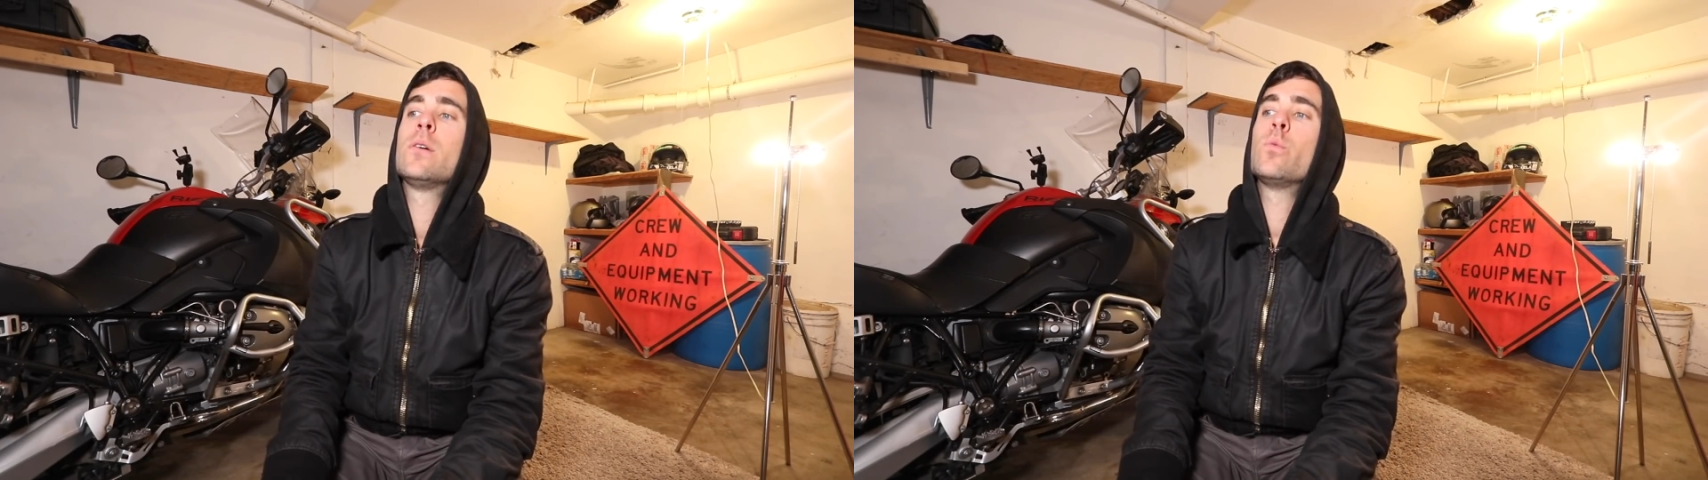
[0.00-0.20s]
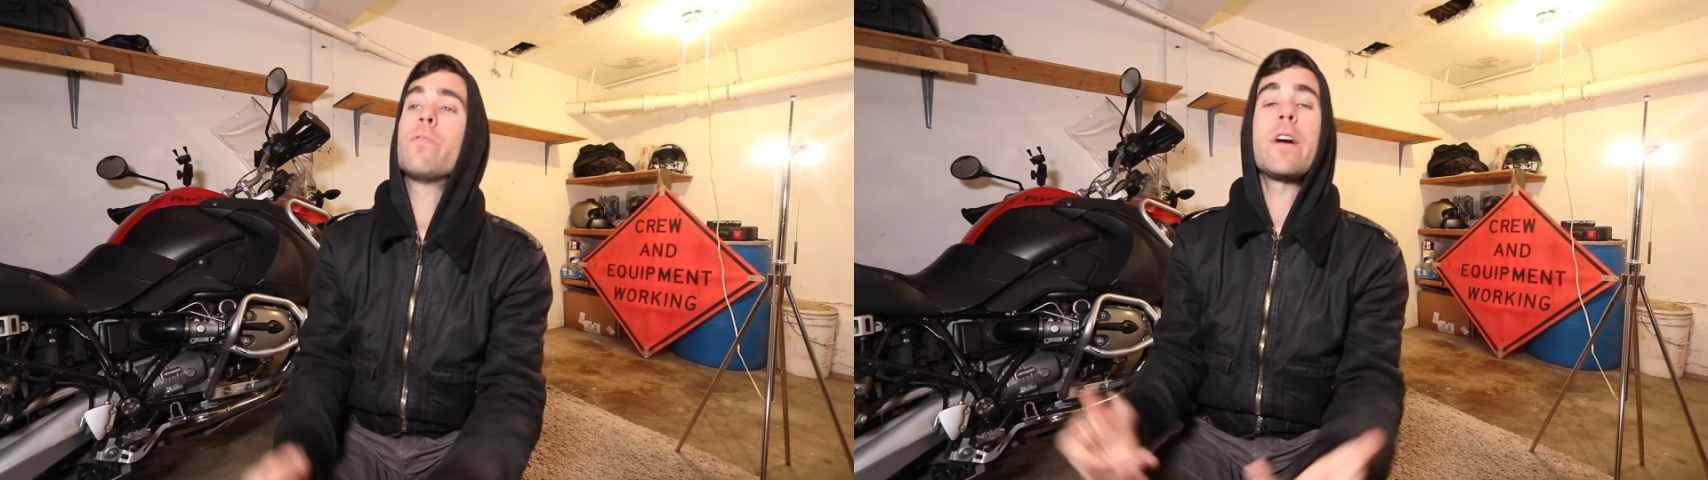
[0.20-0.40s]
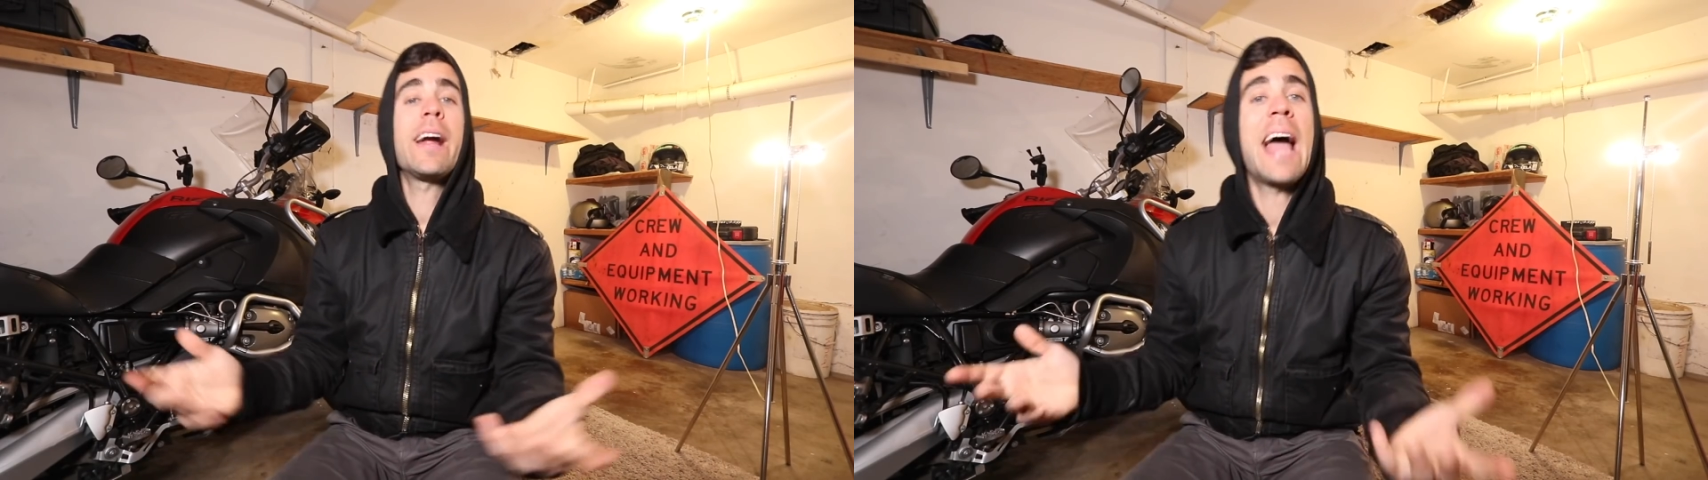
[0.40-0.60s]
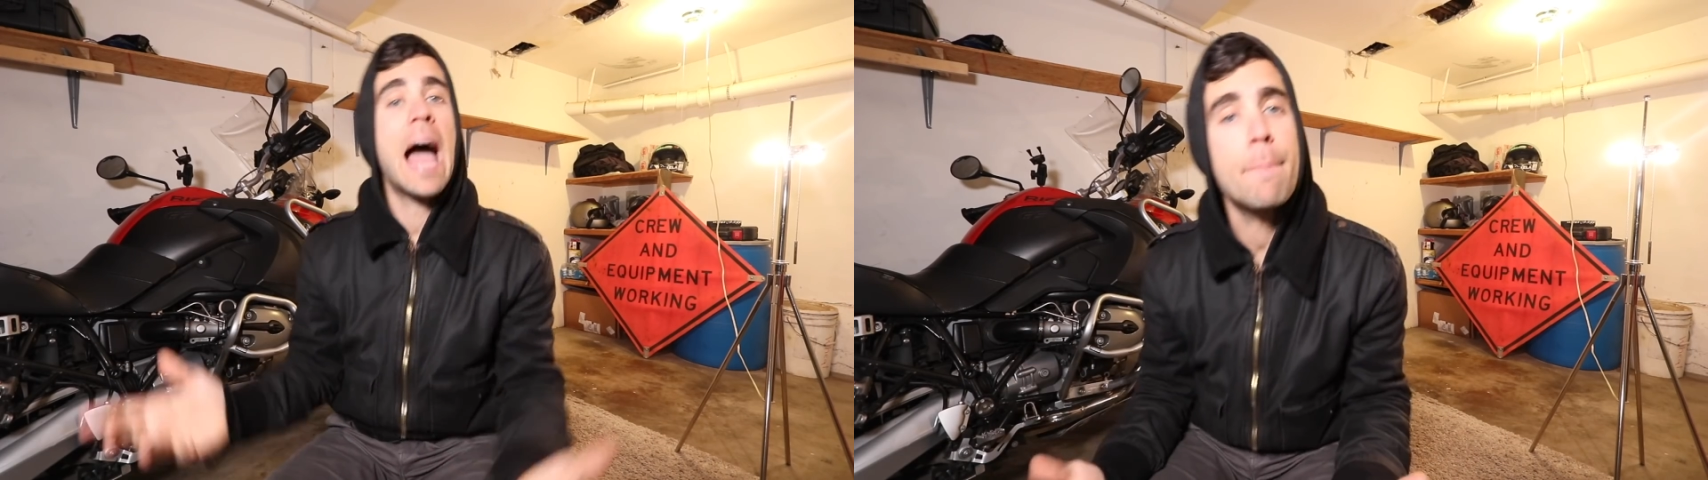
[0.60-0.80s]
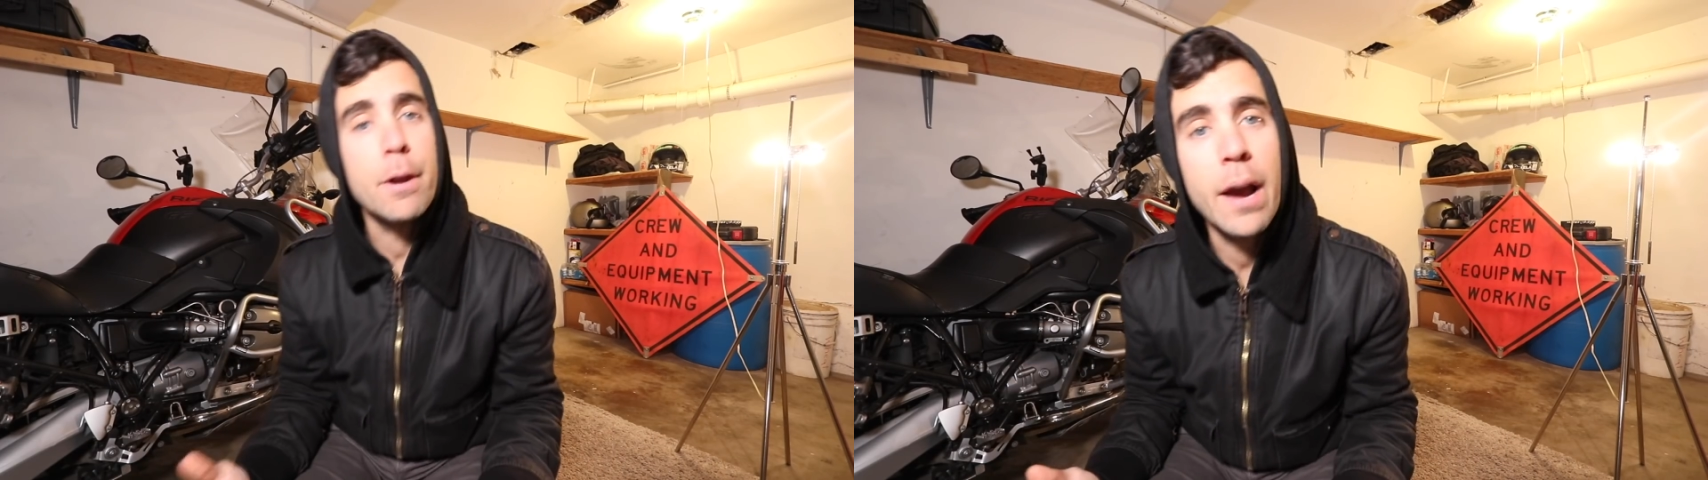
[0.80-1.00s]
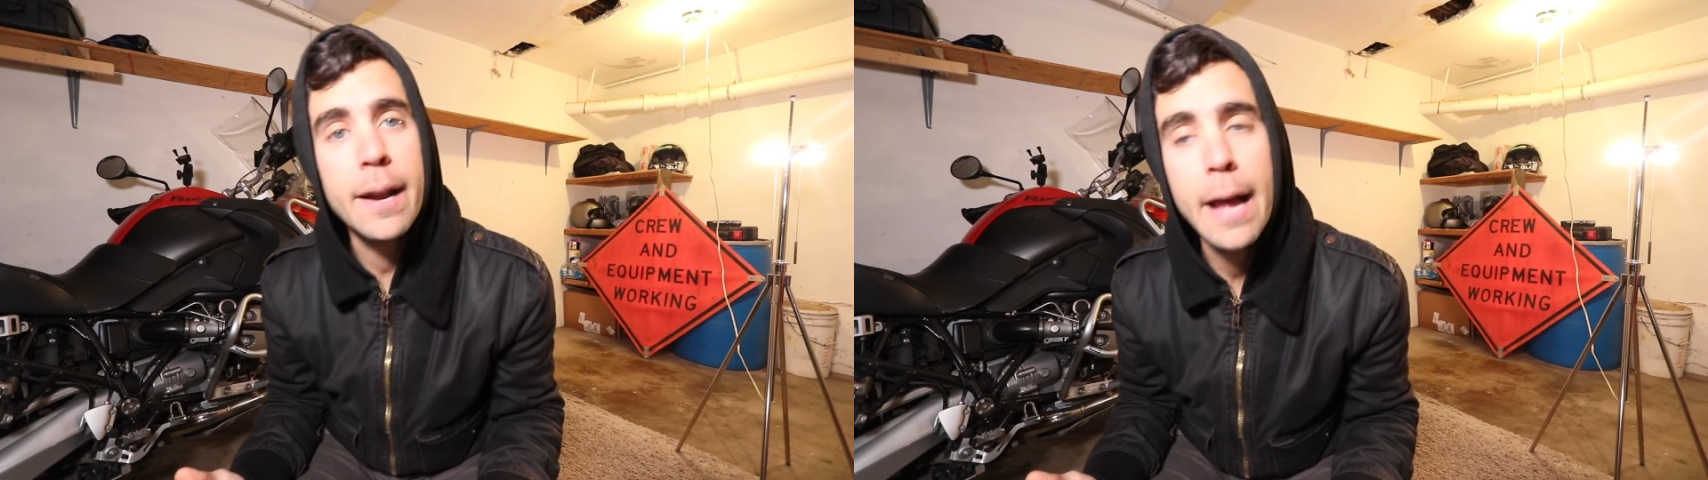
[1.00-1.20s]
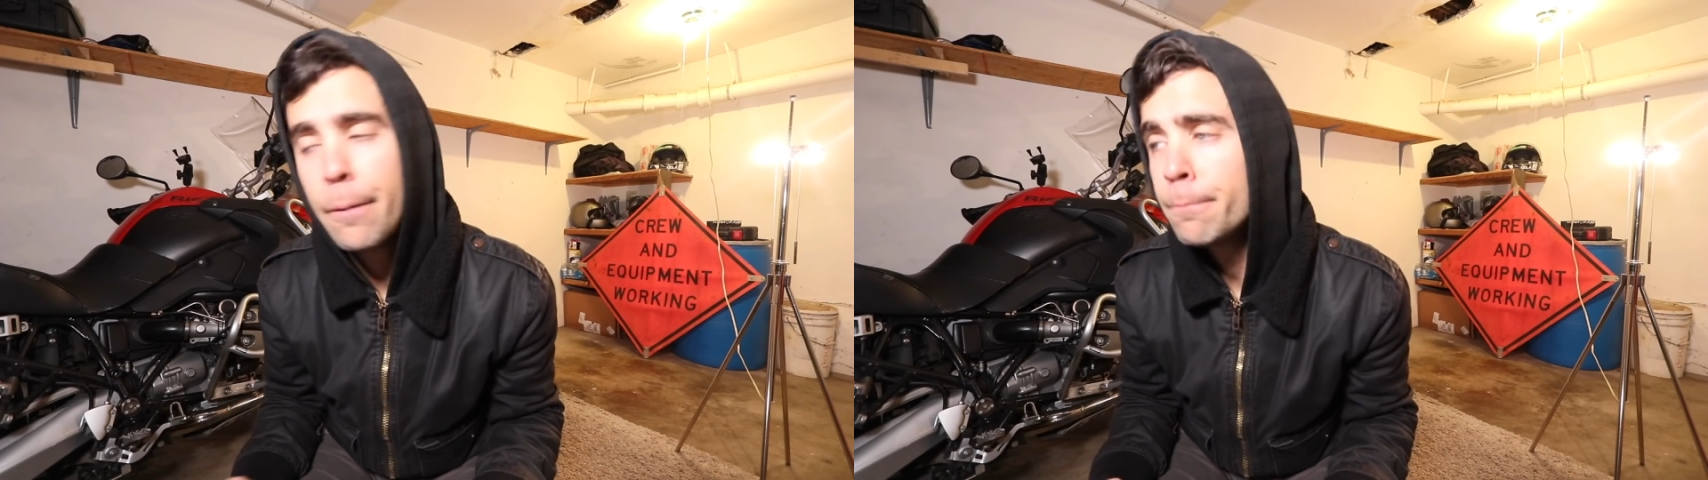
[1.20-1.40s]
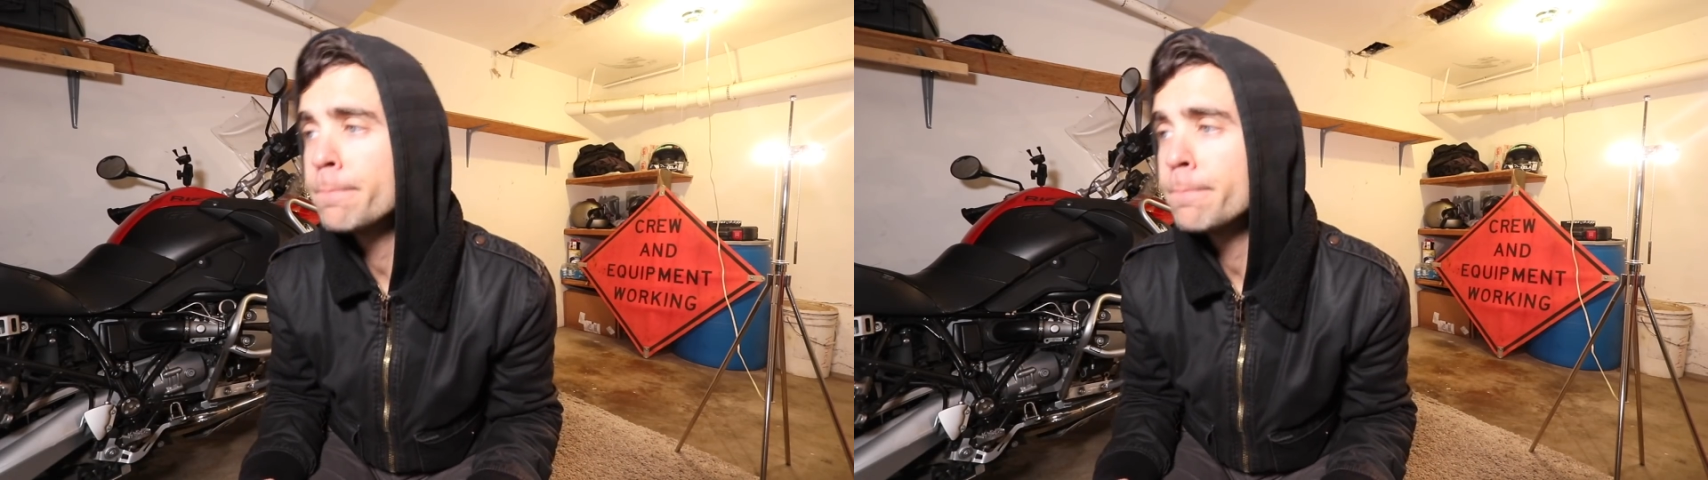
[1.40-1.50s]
We're very happy right now.